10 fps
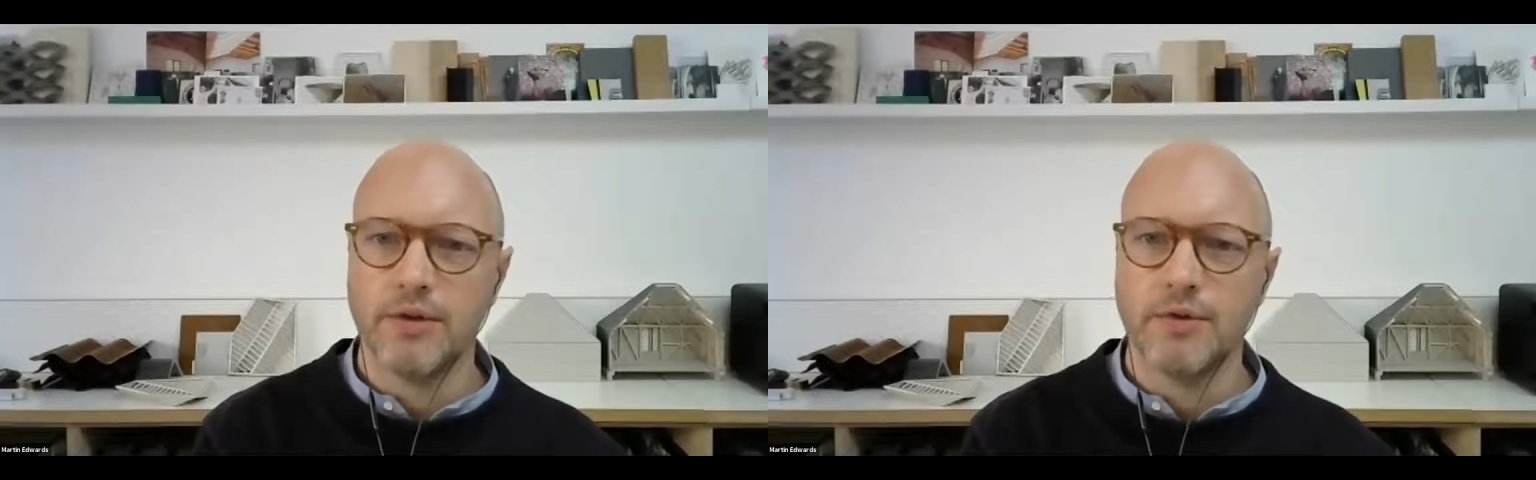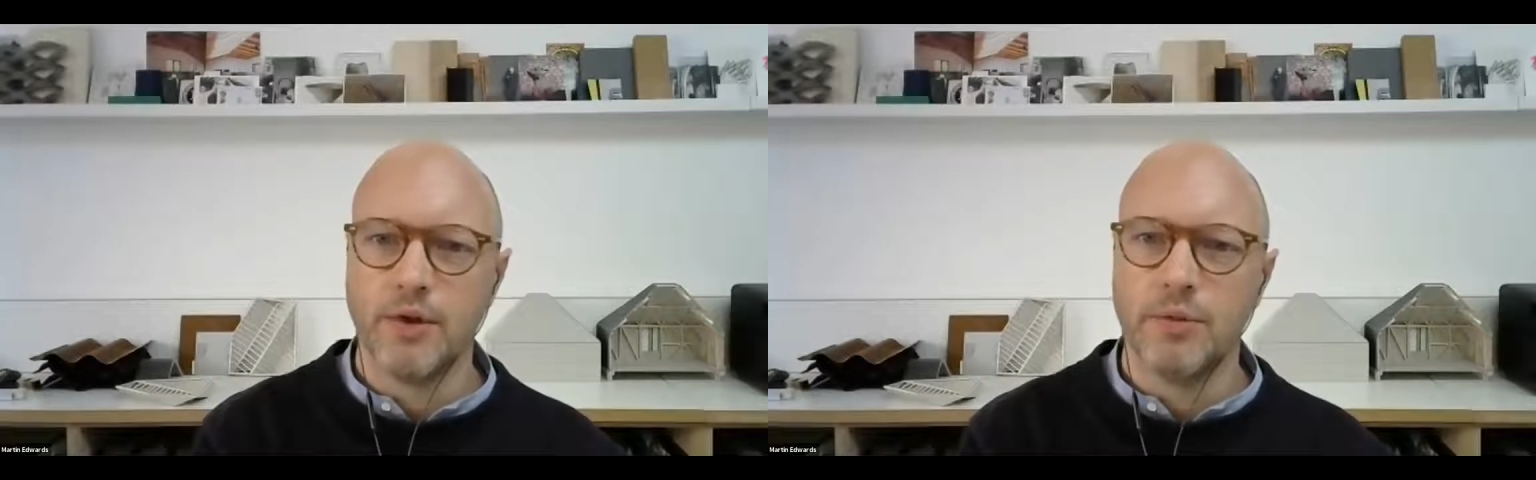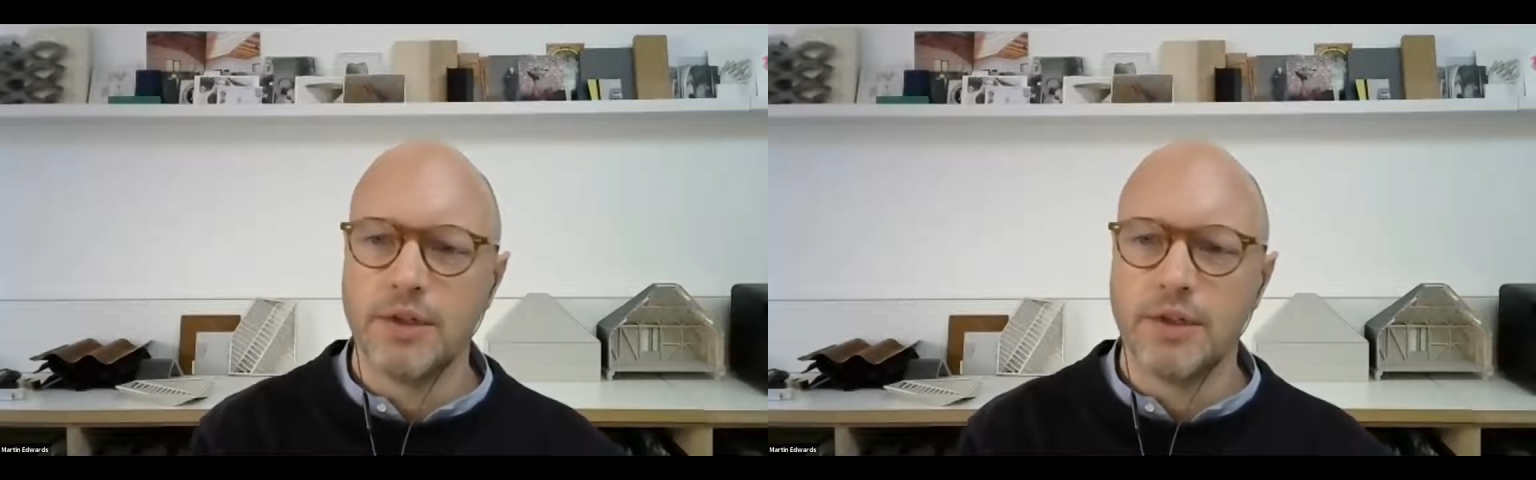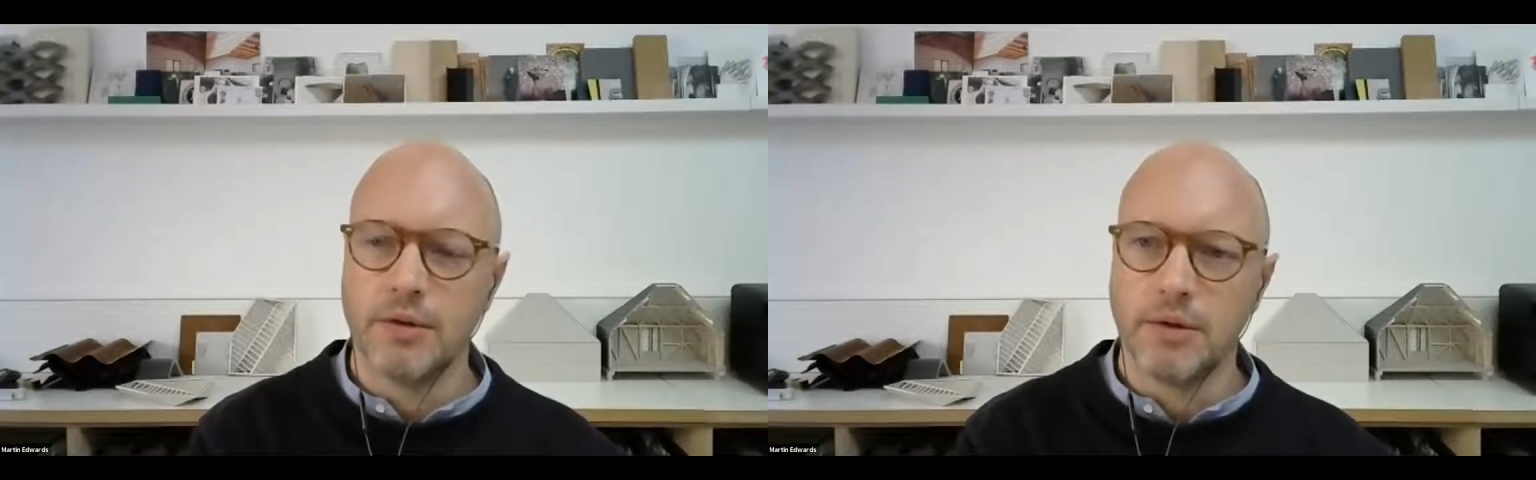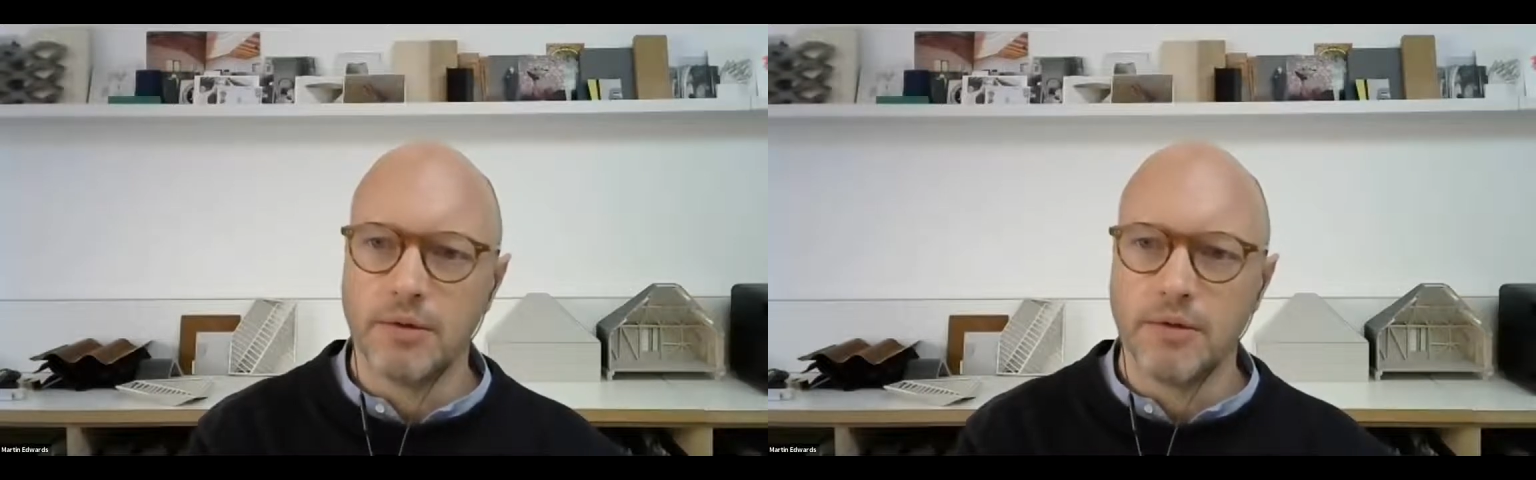those few
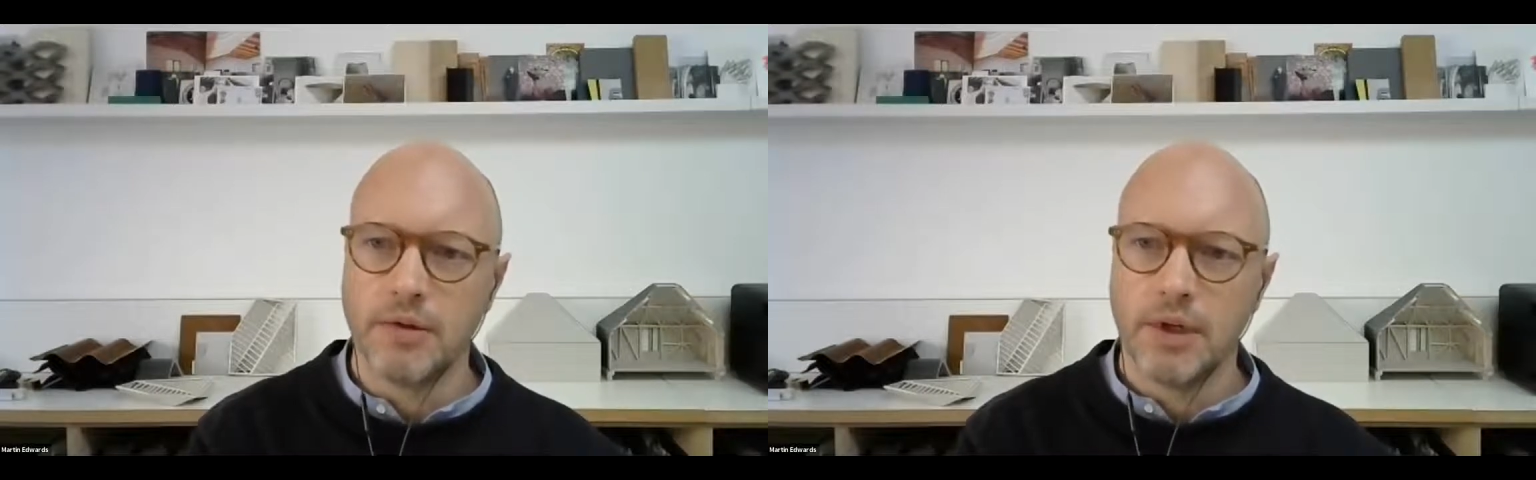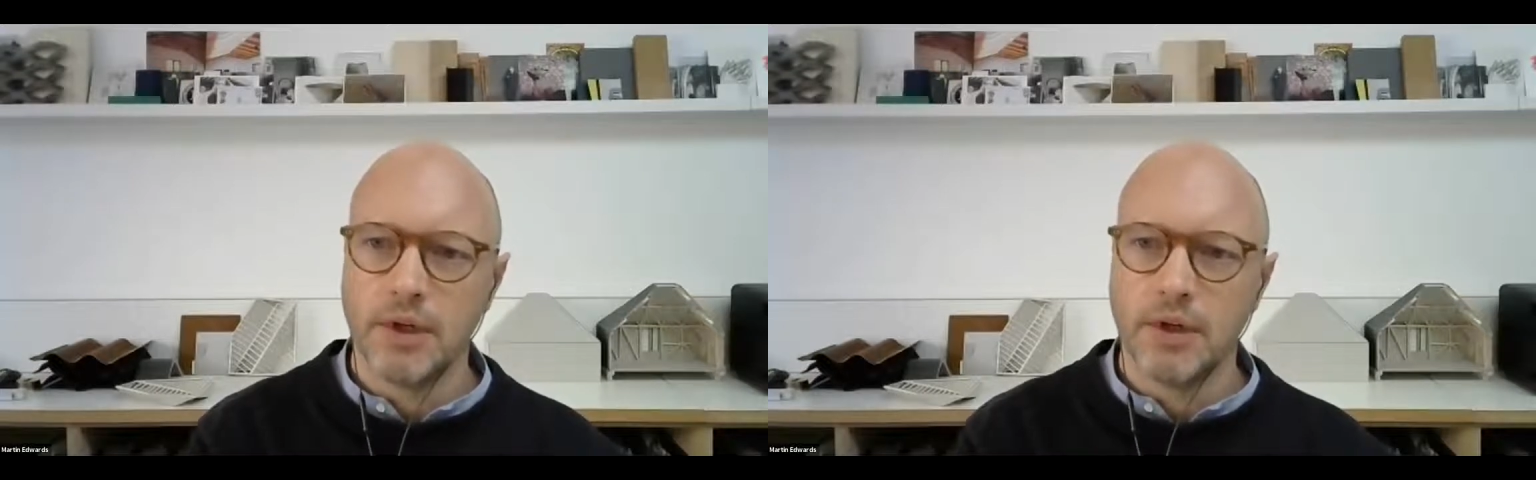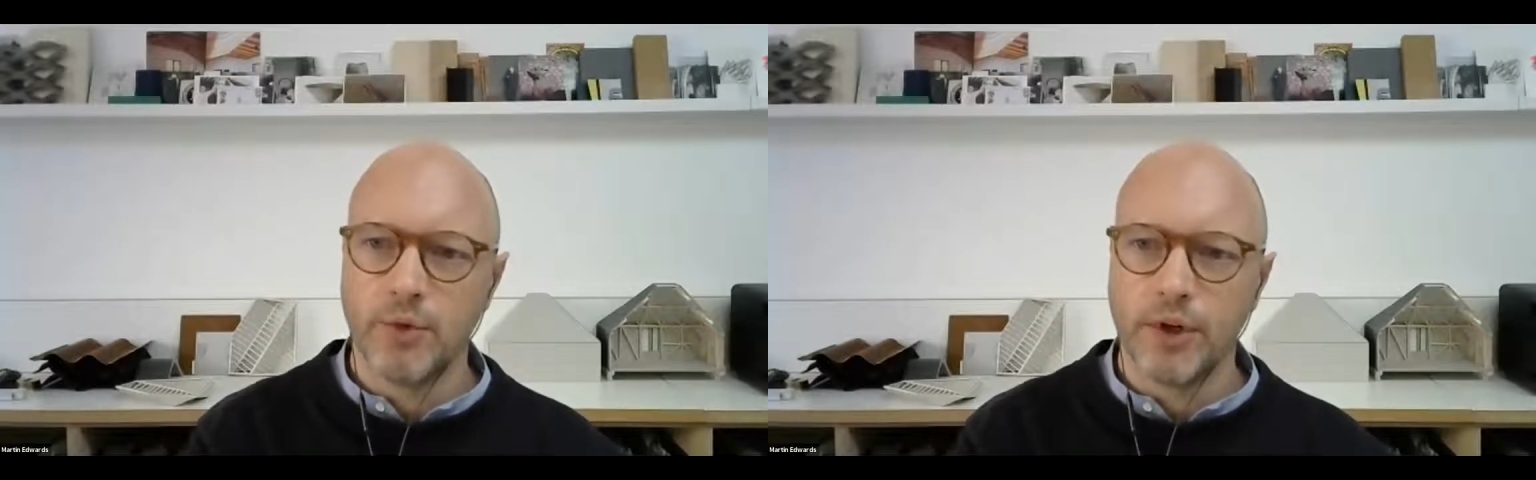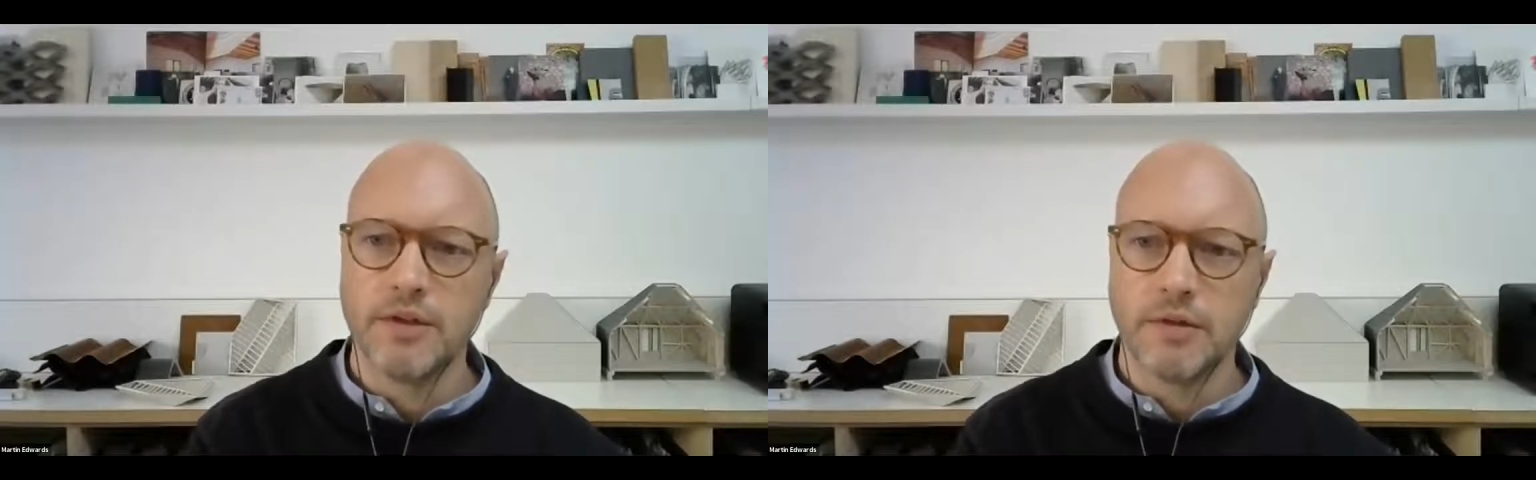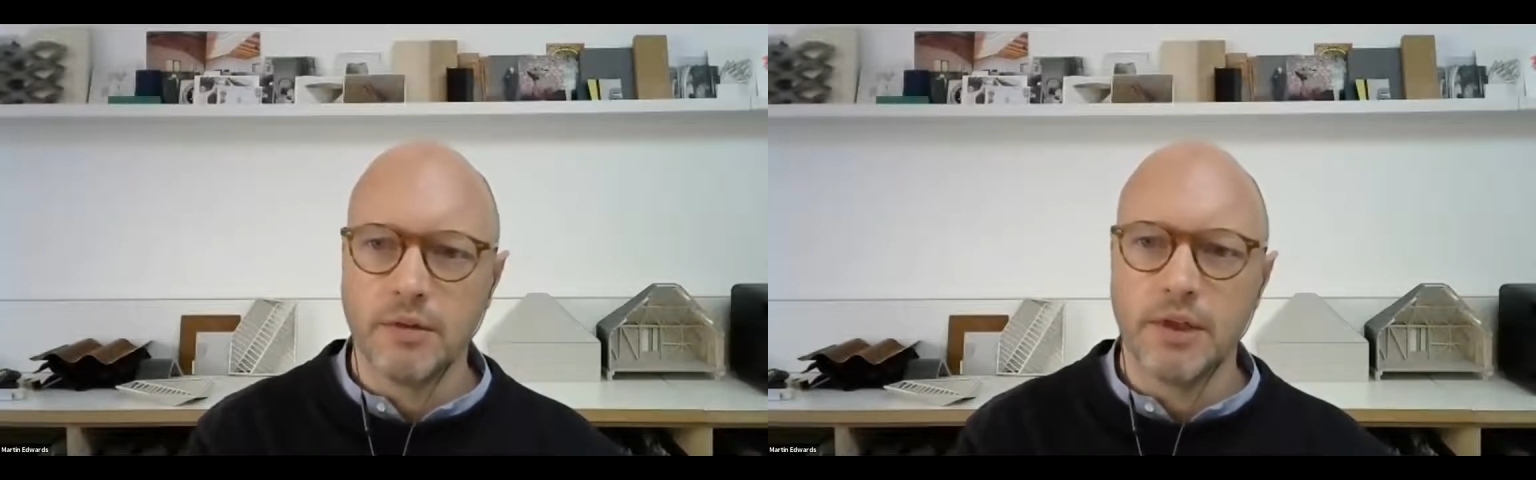materials
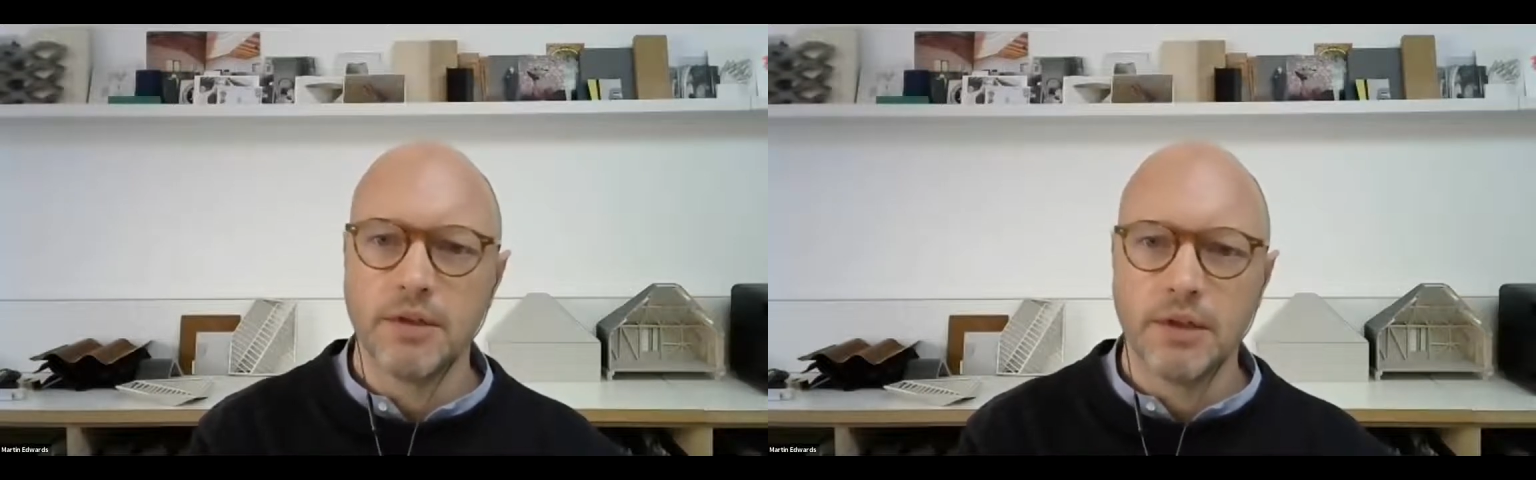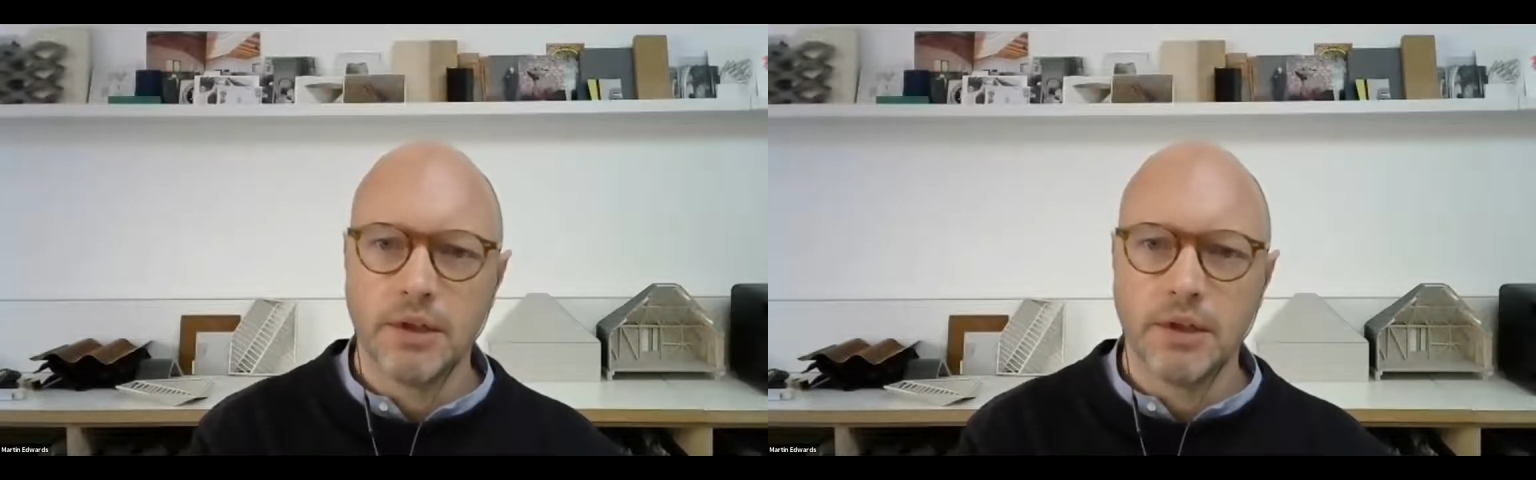bring to it.